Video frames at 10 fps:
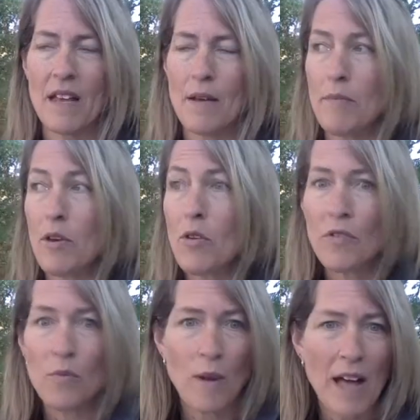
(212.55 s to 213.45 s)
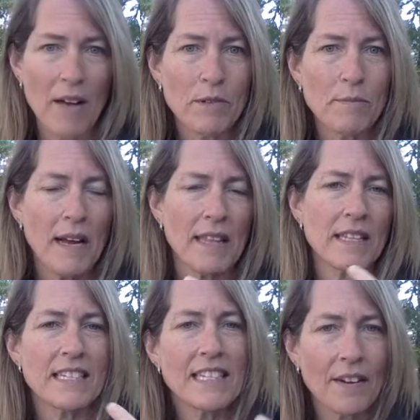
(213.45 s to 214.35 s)
maybe overwhelmed by the
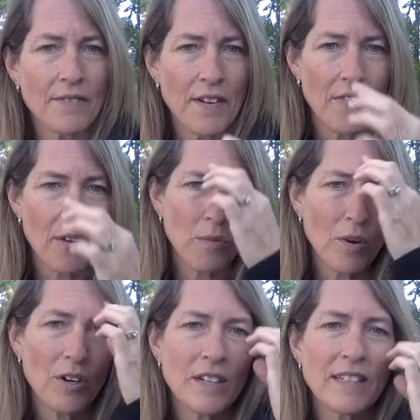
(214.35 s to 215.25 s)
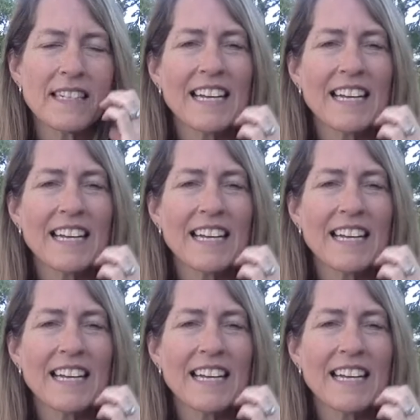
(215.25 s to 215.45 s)
stuff of the world,